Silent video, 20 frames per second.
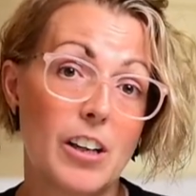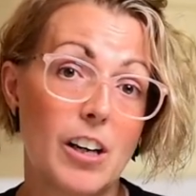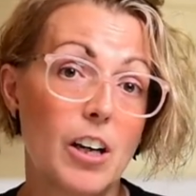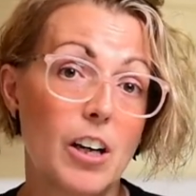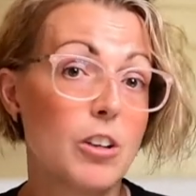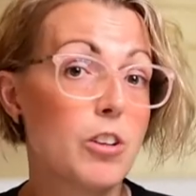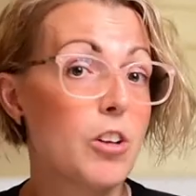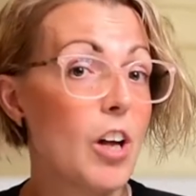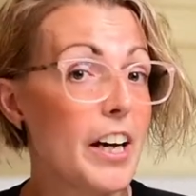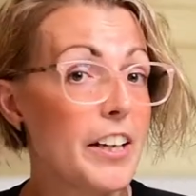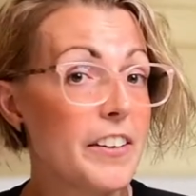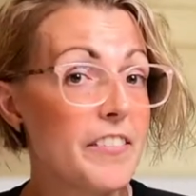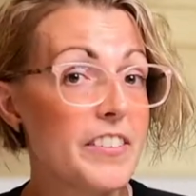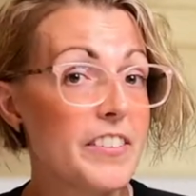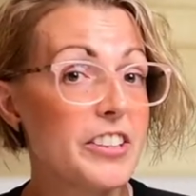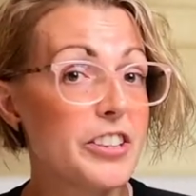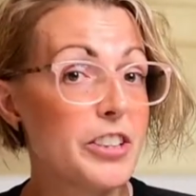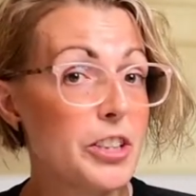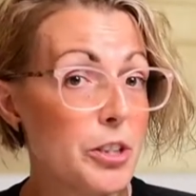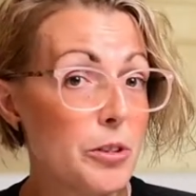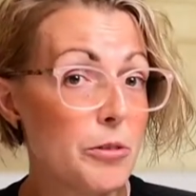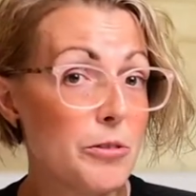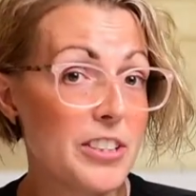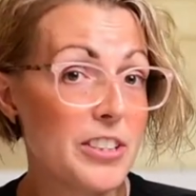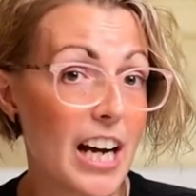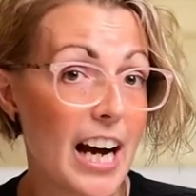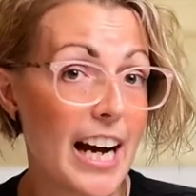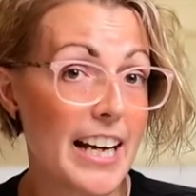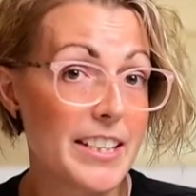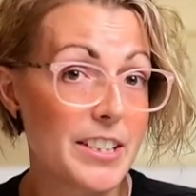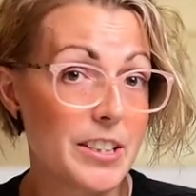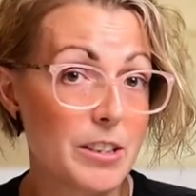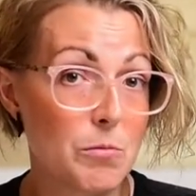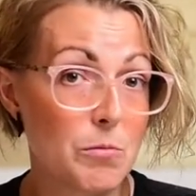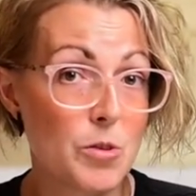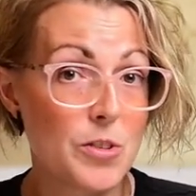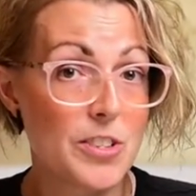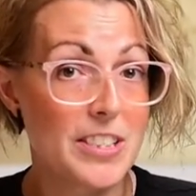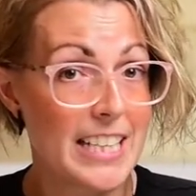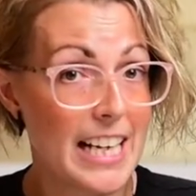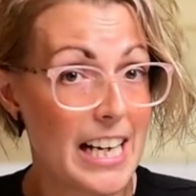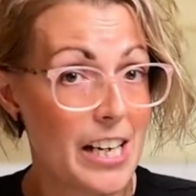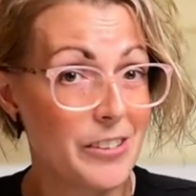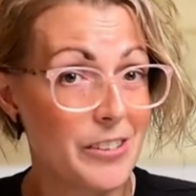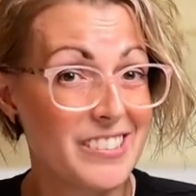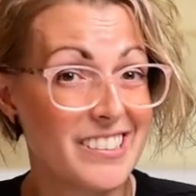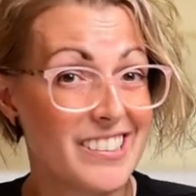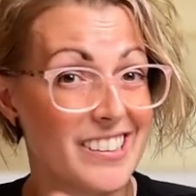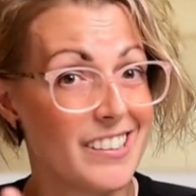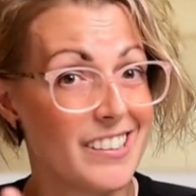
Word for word: A lot of the new dyes will sound